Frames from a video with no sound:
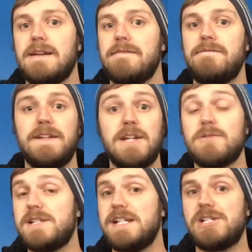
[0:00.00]
video
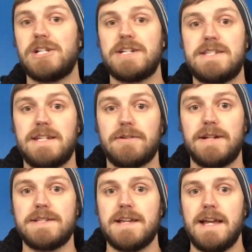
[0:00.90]
teaching
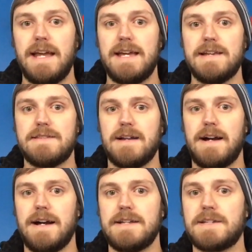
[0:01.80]
series is
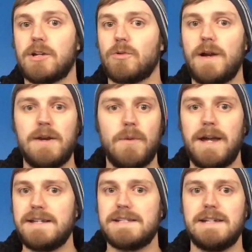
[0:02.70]
a great
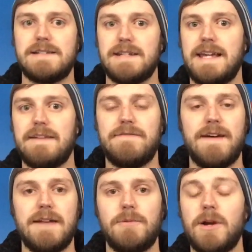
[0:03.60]
way to get
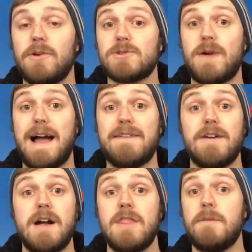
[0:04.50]
fed. We also
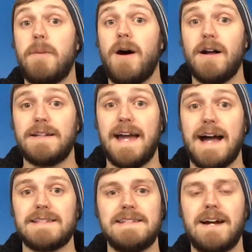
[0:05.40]
have the
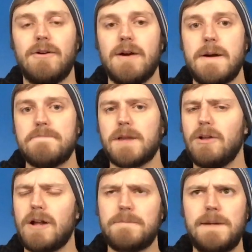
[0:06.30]
podcast. Now, a
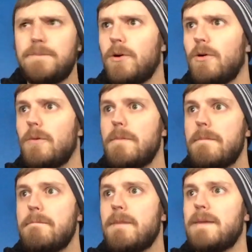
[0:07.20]
lot of people
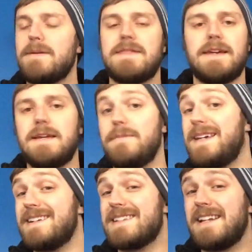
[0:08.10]
might be thinking
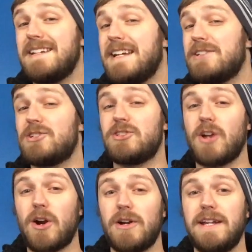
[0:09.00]
because they didn't get
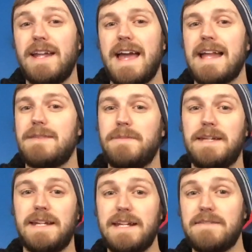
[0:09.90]
started at the
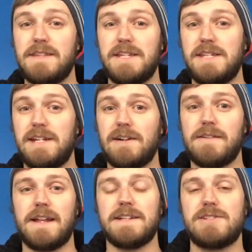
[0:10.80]
beginning of the year
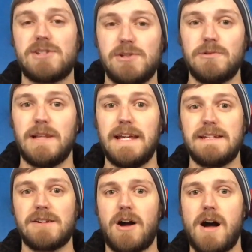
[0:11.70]
that it's too
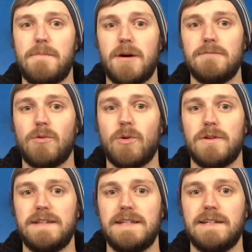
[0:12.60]
late to hop on
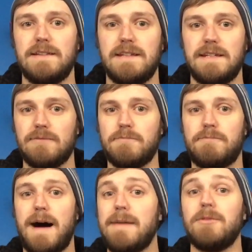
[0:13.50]
board the
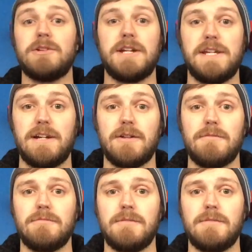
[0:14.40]
Bible in a Year